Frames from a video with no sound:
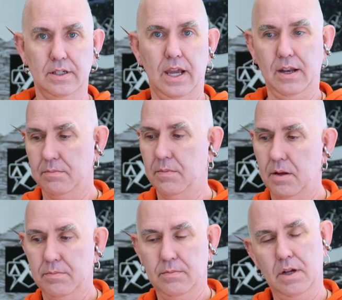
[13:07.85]
Again,
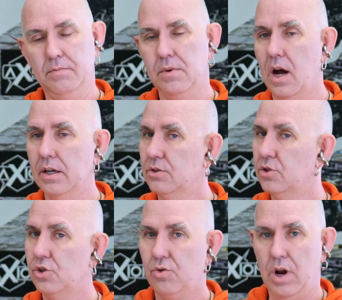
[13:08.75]
I'm
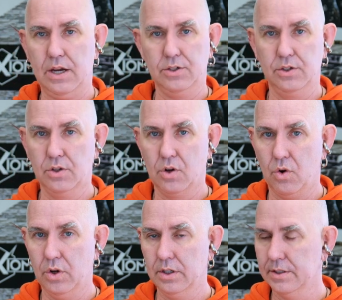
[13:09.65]
not trashing the
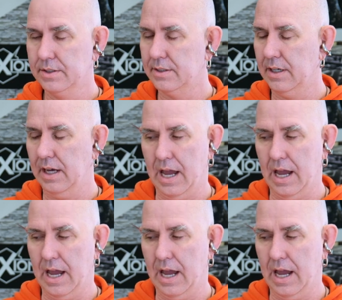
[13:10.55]
coils